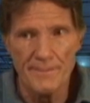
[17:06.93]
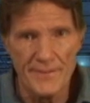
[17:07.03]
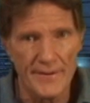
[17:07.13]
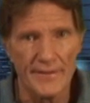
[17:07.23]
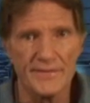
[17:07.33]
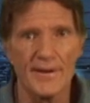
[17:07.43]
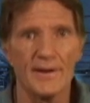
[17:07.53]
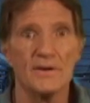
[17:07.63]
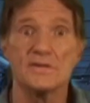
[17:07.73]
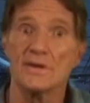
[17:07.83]
Then they
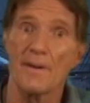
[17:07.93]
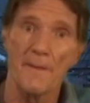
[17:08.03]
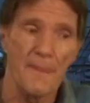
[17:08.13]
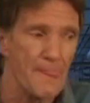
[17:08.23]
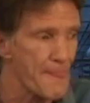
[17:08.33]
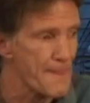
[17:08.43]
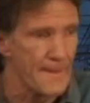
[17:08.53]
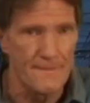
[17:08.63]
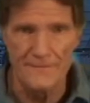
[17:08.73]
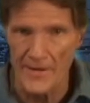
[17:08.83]
tell us
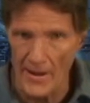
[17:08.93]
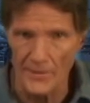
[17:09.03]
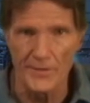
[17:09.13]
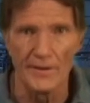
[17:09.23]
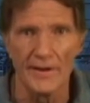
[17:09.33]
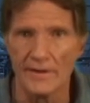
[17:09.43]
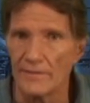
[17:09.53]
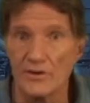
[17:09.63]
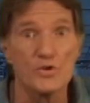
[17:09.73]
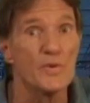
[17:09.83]
they've
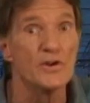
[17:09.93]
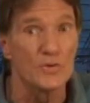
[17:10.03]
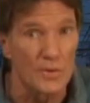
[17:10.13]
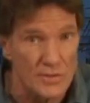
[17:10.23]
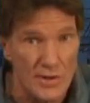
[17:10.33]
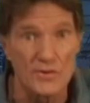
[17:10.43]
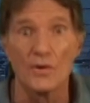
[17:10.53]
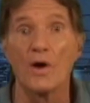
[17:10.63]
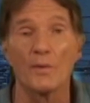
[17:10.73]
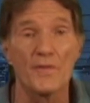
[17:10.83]
calculated these resources
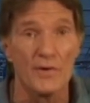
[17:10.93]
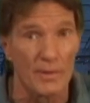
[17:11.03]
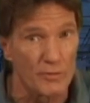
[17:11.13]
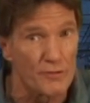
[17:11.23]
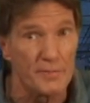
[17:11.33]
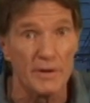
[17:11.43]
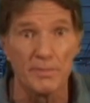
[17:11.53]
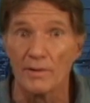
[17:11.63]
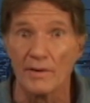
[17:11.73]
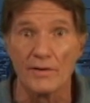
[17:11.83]
along with the number of
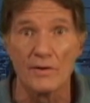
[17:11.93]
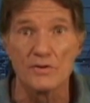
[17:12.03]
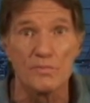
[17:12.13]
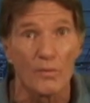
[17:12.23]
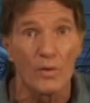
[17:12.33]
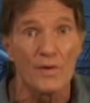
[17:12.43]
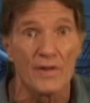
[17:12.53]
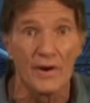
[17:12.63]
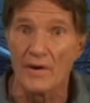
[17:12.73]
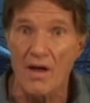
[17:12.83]
people, and there's more
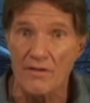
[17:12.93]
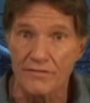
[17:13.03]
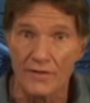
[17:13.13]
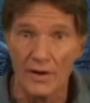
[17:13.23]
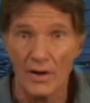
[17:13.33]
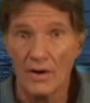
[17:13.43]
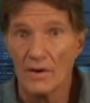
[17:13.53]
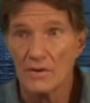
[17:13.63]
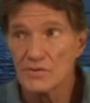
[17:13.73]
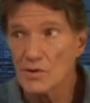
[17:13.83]
than enough.
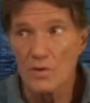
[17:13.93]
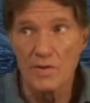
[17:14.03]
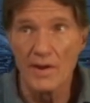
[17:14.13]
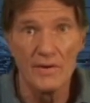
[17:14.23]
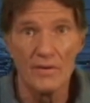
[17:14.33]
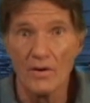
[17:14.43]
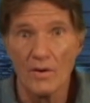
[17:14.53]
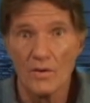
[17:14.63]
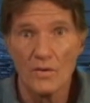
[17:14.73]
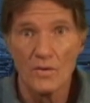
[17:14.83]
So then,
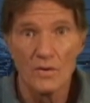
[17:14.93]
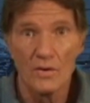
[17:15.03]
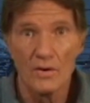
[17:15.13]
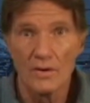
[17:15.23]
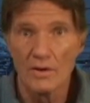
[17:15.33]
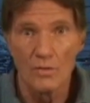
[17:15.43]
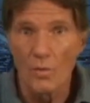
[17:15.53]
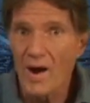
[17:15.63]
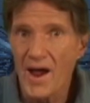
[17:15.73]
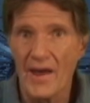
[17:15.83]

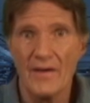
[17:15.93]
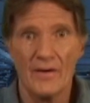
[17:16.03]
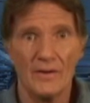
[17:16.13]
why?